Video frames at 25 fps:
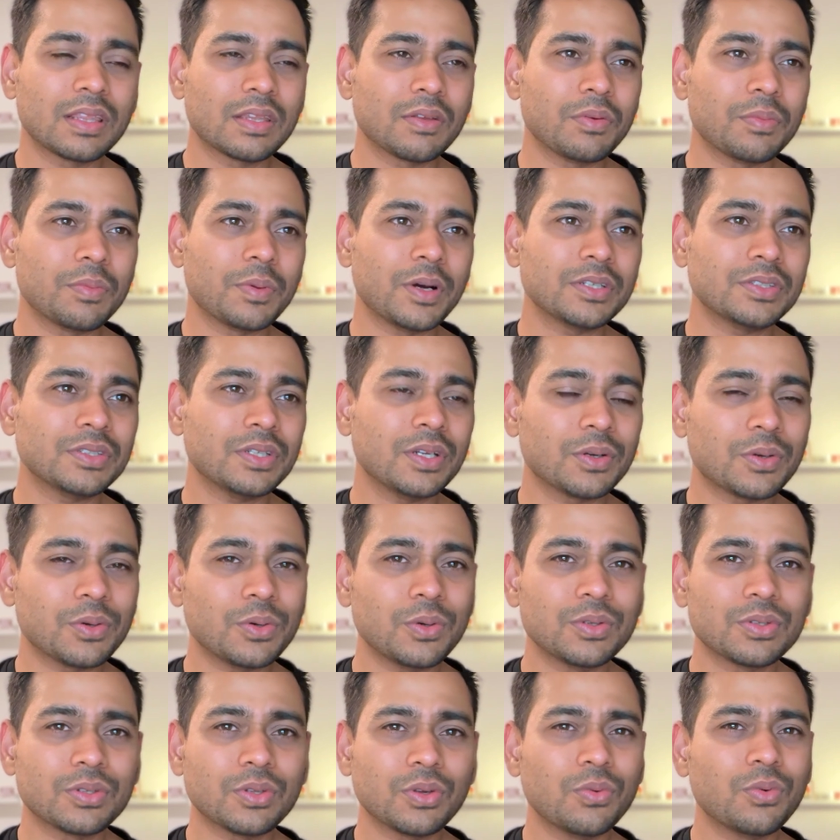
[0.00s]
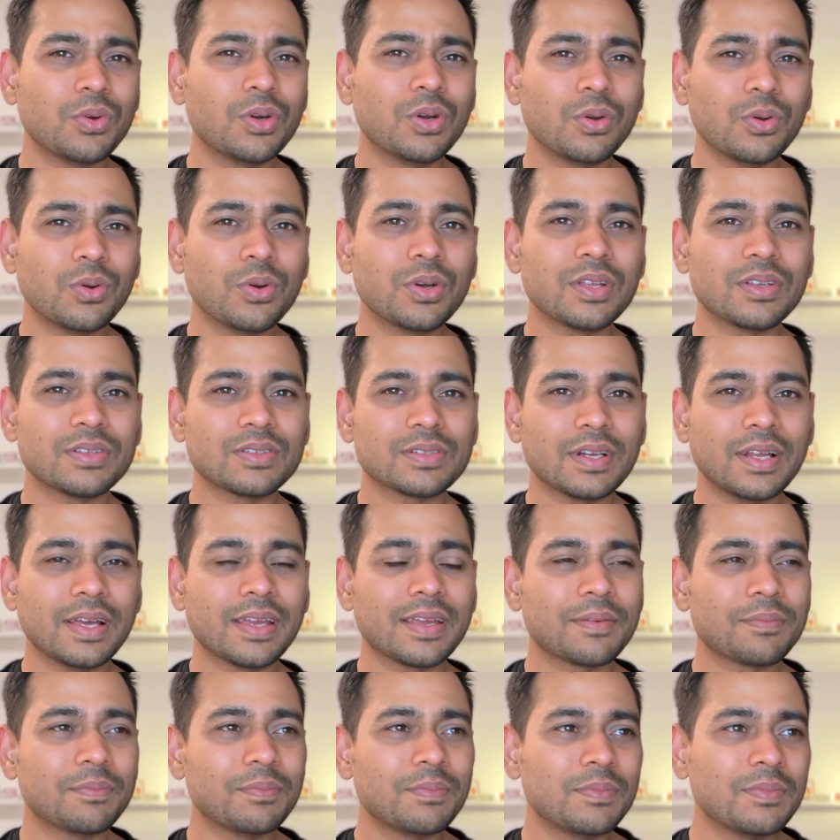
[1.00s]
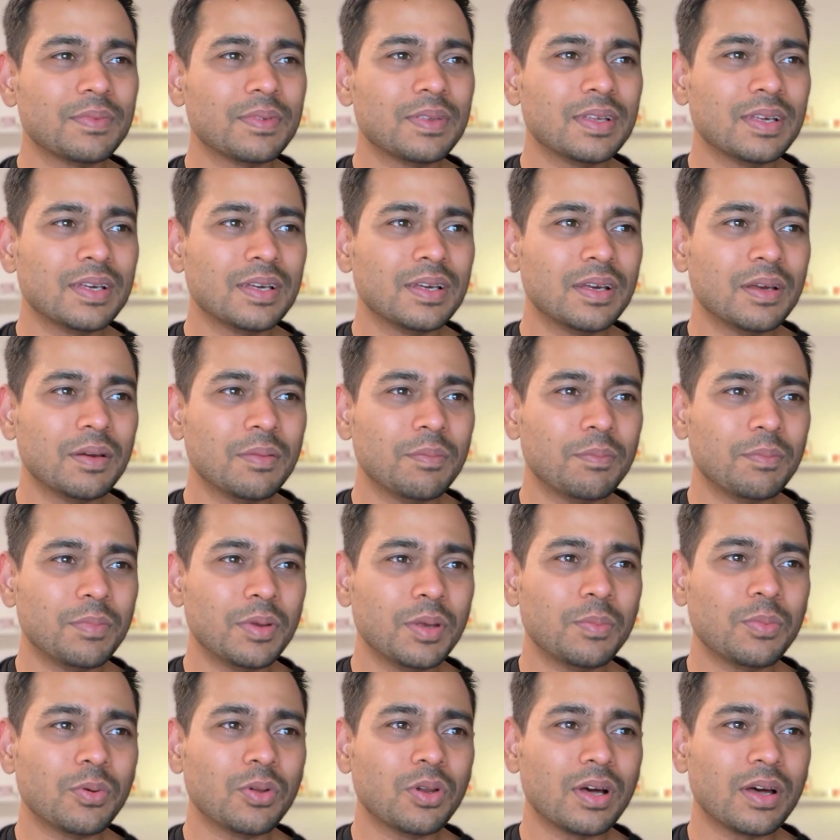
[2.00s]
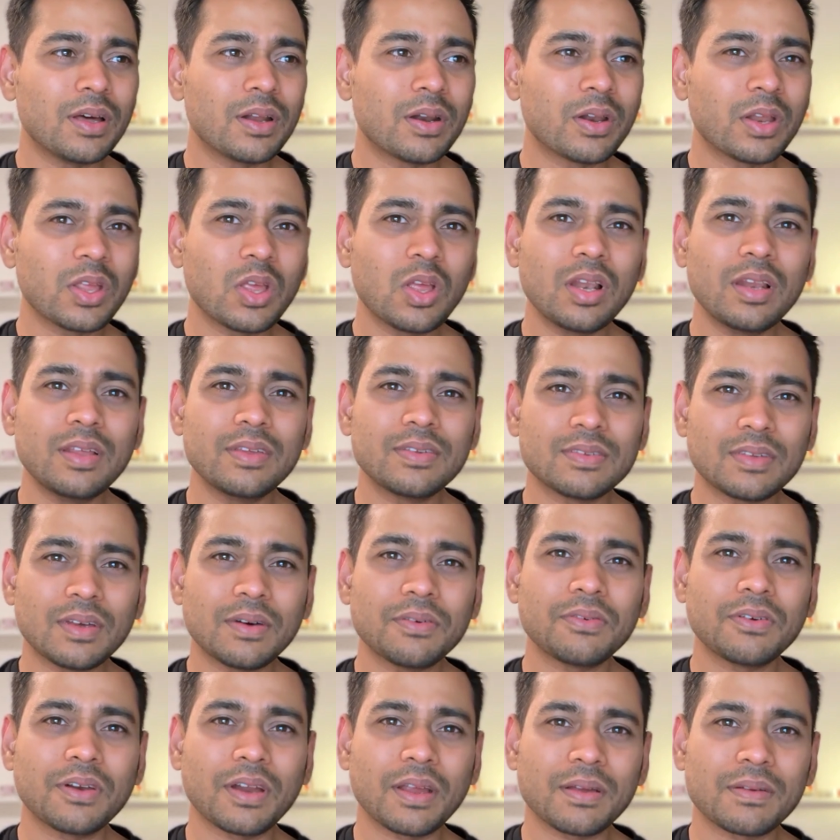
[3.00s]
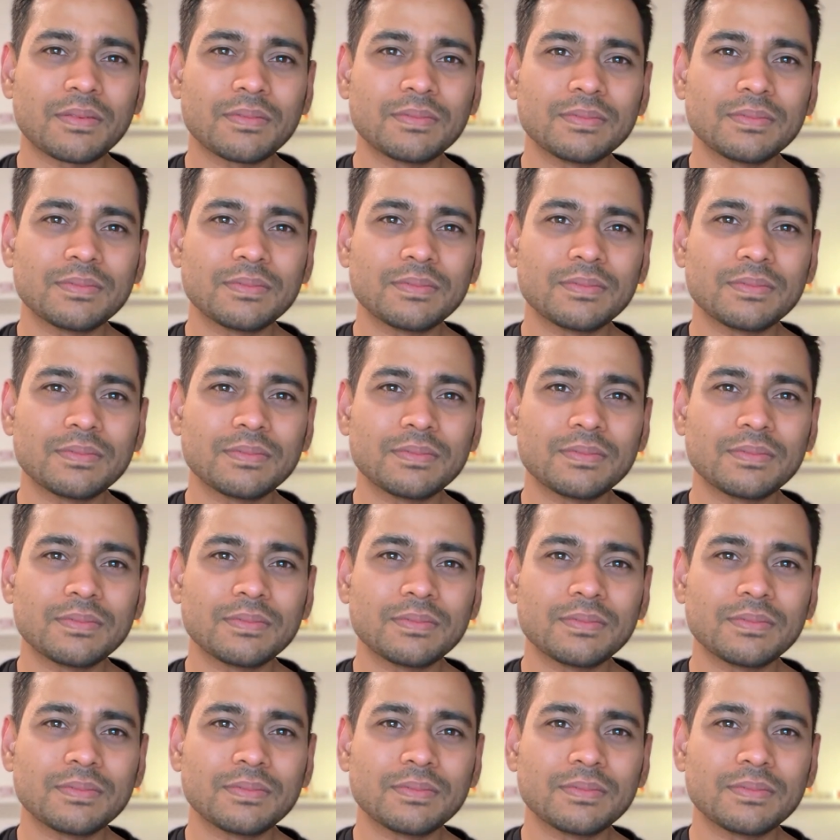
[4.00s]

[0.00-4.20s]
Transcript: the Vipassana course, you would notice, right? People are really suffering.